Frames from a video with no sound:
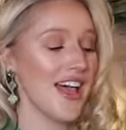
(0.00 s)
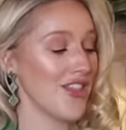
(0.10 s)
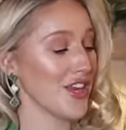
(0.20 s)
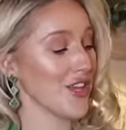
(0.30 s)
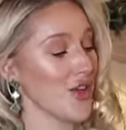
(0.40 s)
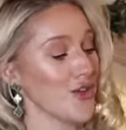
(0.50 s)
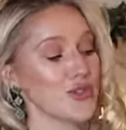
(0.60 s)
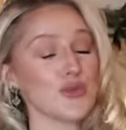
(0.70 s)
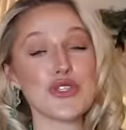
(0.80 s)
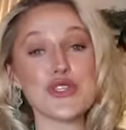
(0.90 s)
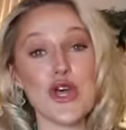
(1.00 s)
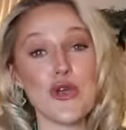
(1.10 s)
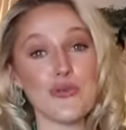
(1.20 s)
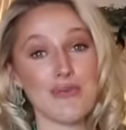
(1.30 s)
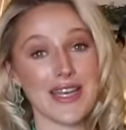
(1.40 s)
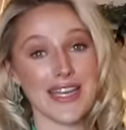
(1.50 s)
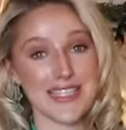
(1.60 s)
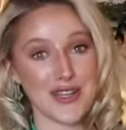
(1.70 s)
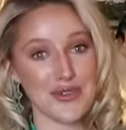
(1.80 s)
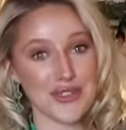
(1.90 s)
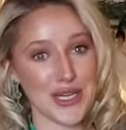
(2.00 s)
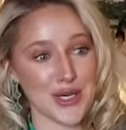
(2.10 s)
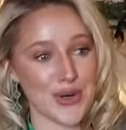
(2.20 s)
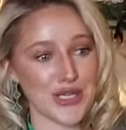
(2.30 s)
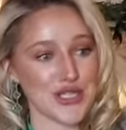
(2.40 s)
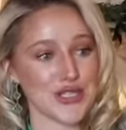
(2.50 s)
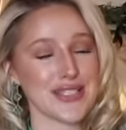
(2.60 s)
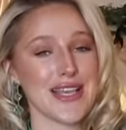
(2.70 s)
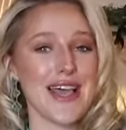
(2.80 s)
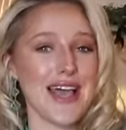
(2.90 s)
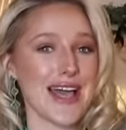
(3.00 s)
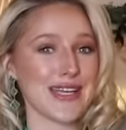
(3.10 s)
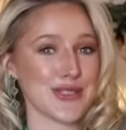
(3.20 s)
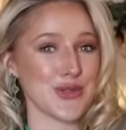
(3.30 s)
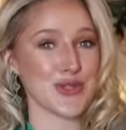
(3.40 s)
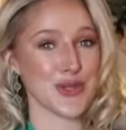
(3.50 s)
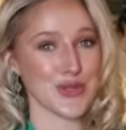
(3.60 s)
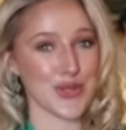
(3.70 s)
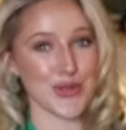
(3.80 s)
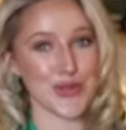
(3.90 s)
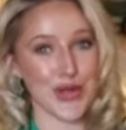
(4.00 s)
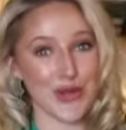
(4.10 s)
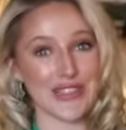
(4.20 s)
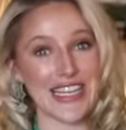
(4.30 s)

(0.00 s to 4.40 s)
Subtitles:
that it goes with so many different decorations, and it's also so soft.